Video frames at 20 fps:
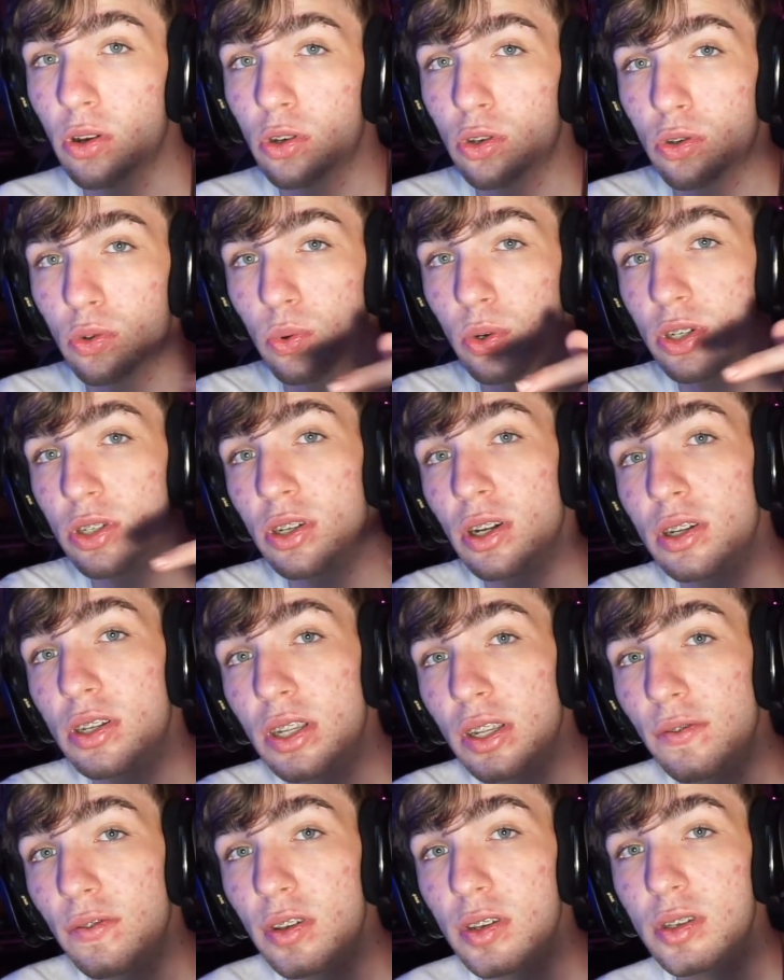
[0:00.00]

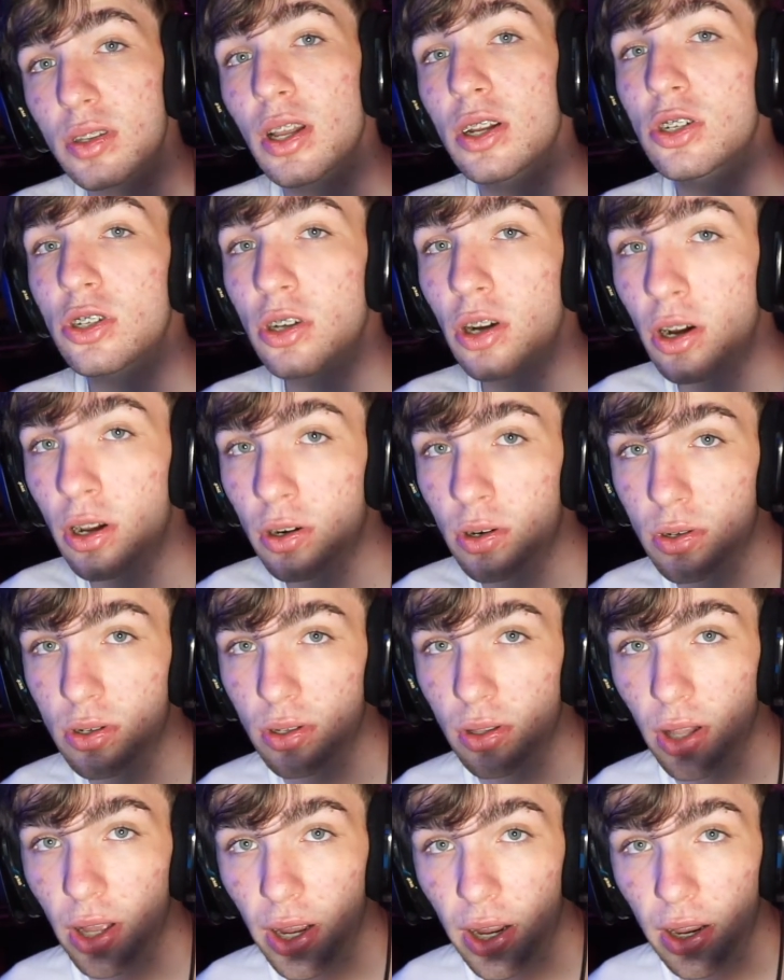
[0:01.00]

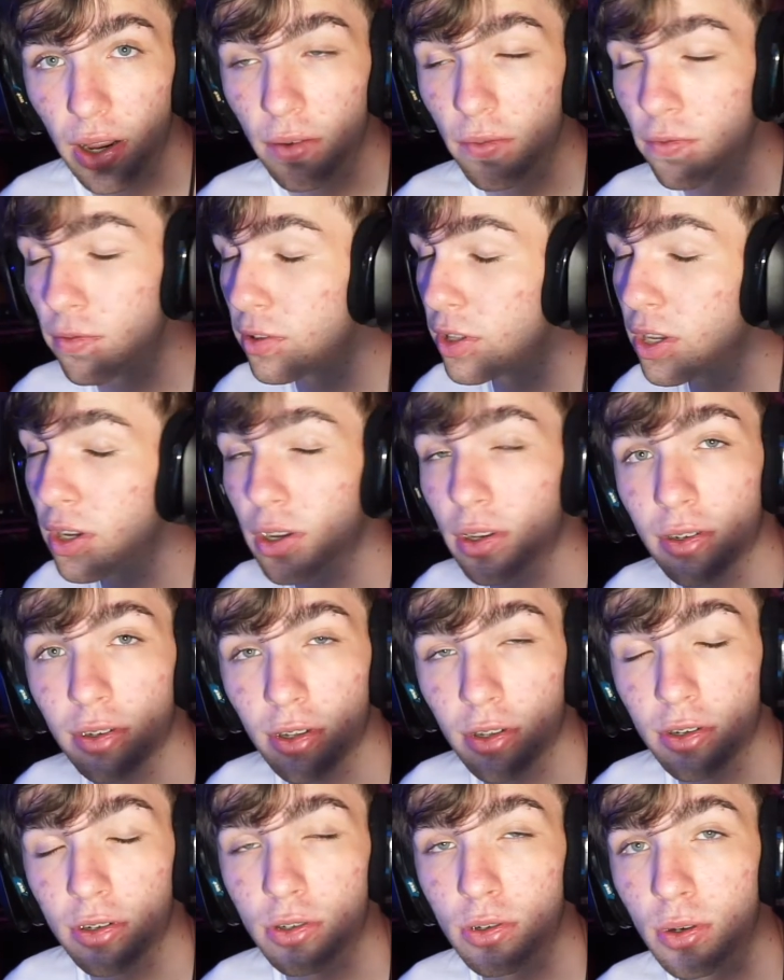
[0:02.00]
Twitch.tv/ConnorsLIVE. Link into the
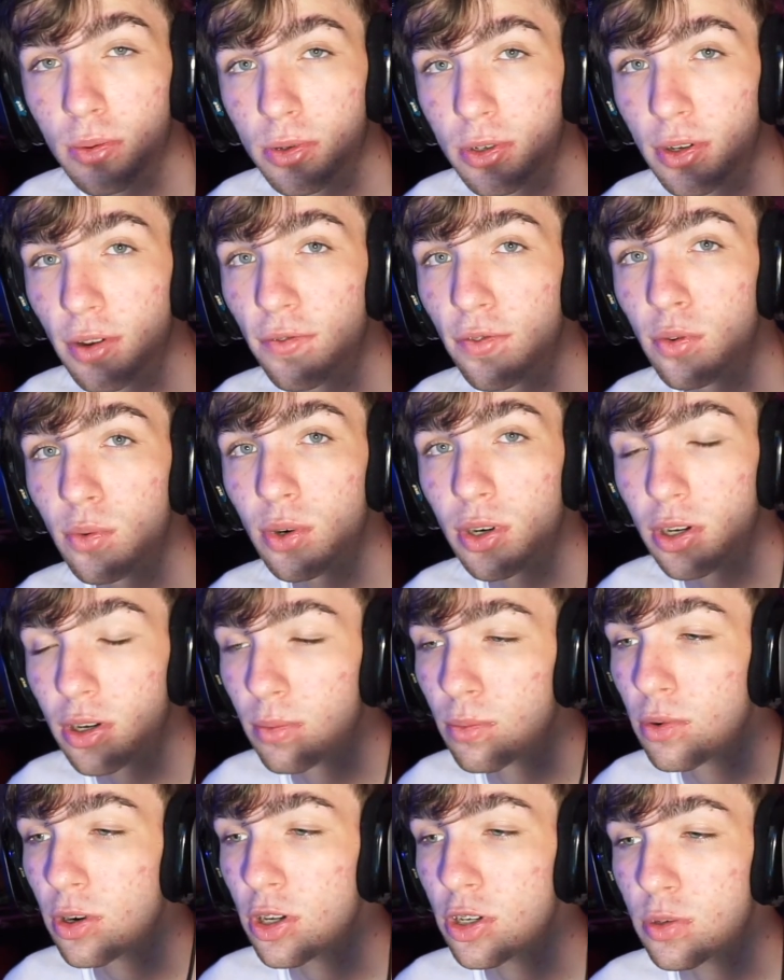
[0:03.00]
description if you want to come
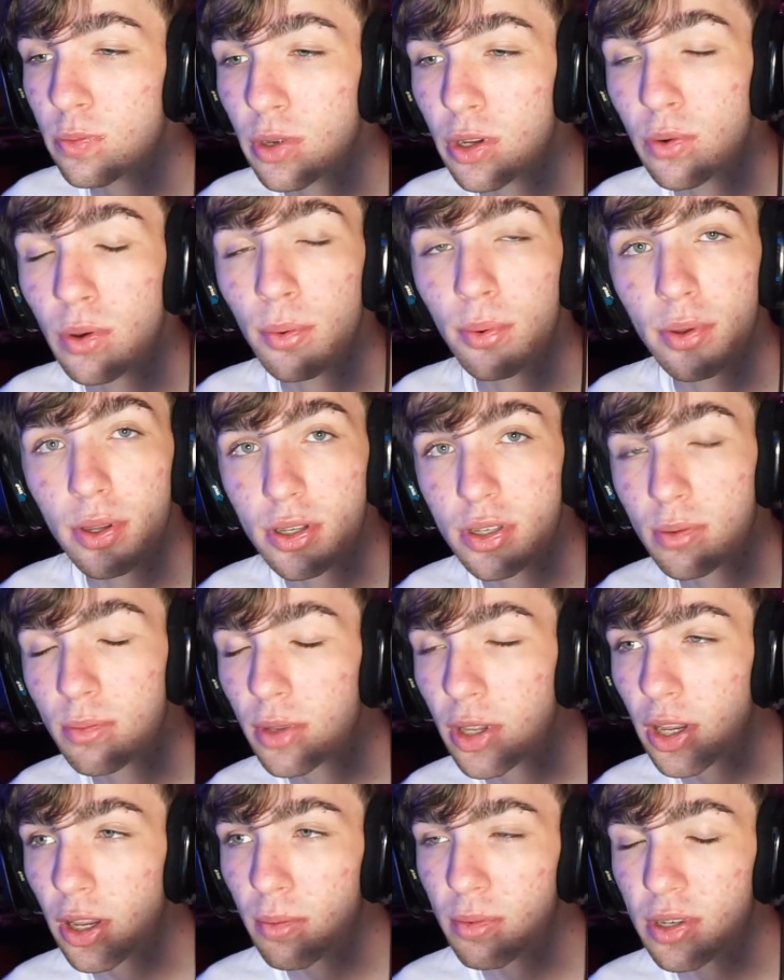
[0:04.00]
watch me. We play some
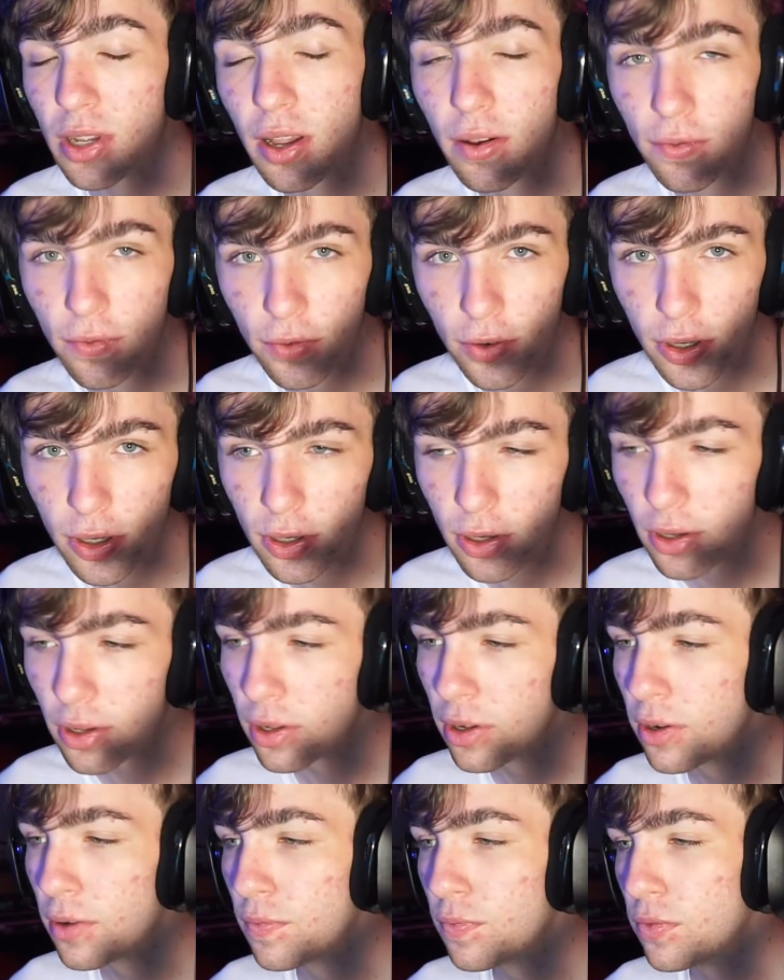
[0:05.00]
games, have fun,
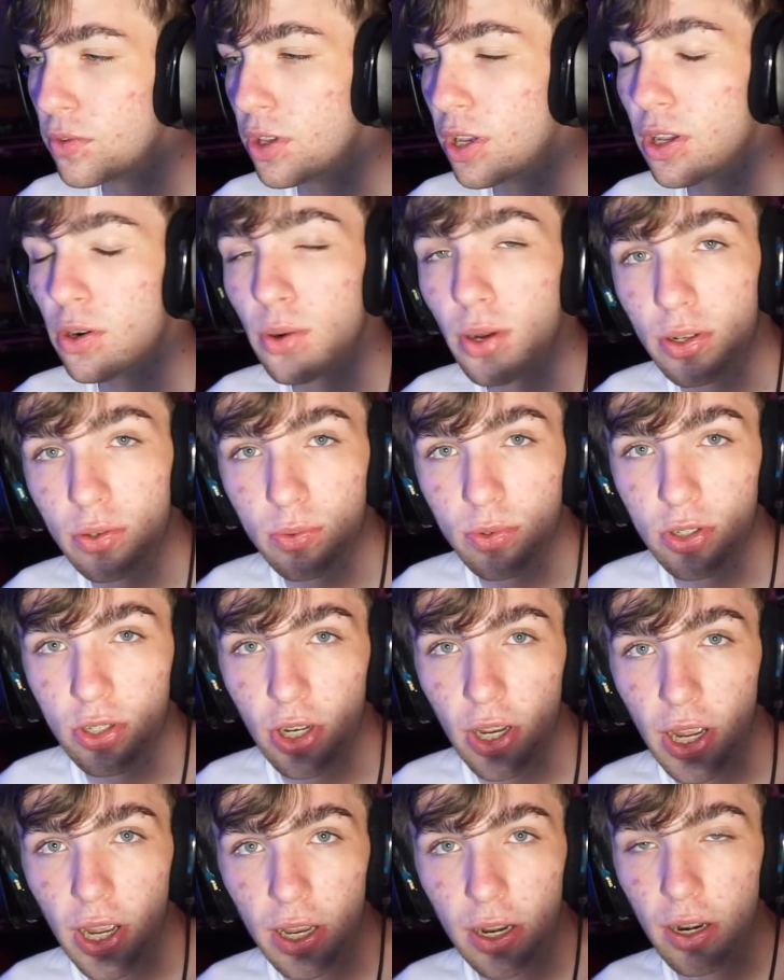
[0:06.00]
interact with
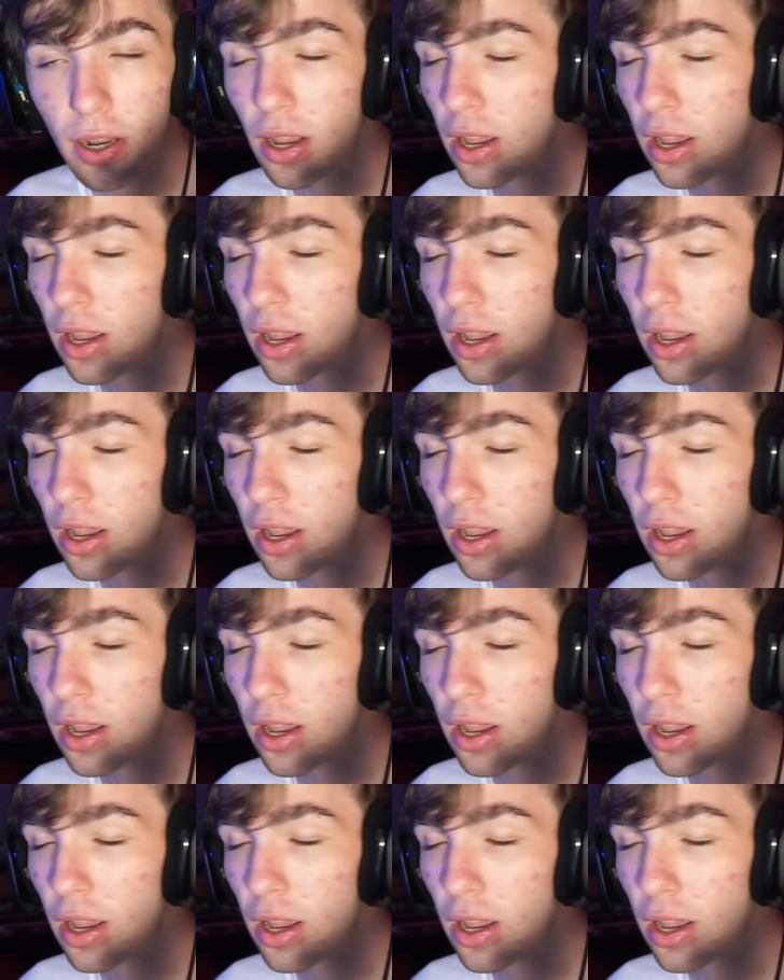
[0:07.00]
chat.